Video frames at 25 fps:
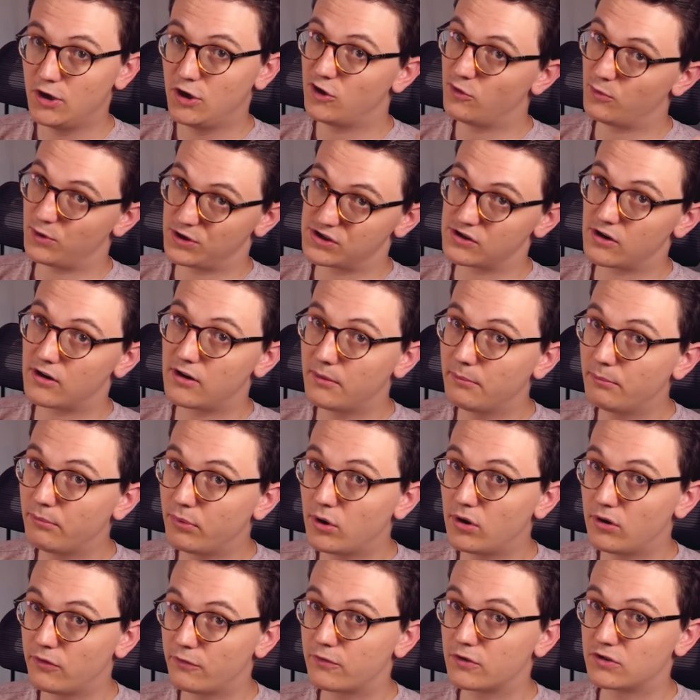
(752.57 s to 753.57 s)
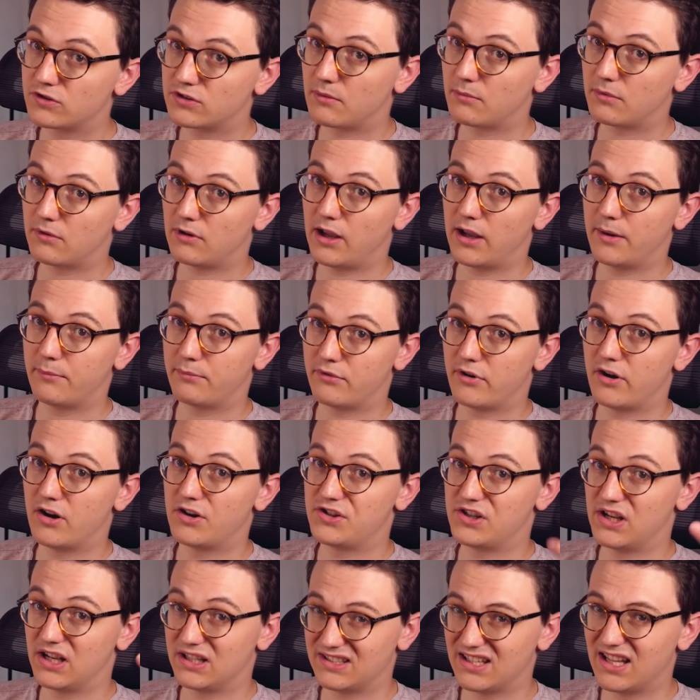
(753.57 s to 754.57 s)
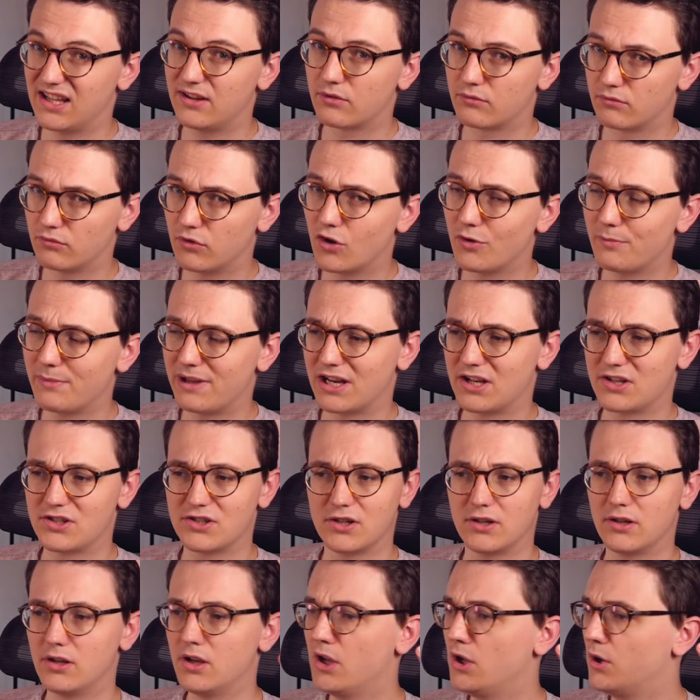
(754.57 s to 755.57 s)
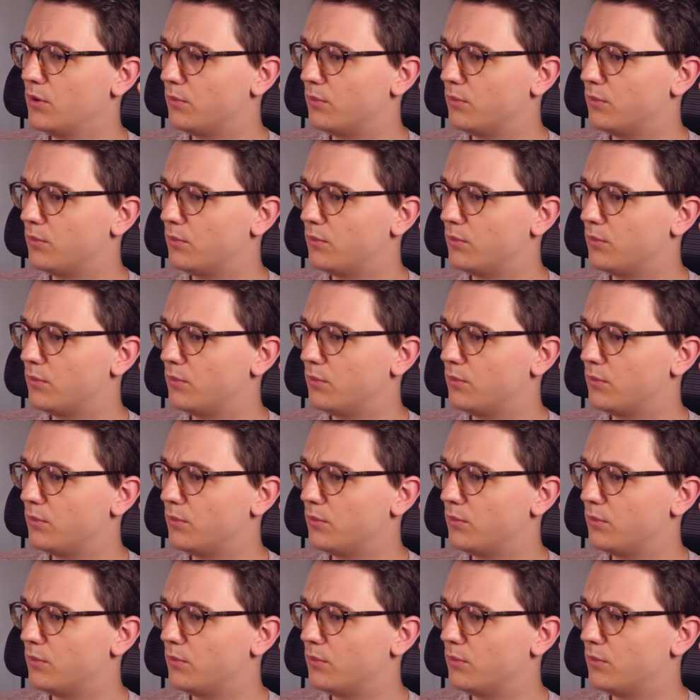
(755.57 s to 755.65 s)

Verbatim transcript: which are important for some client projects, and the role manager,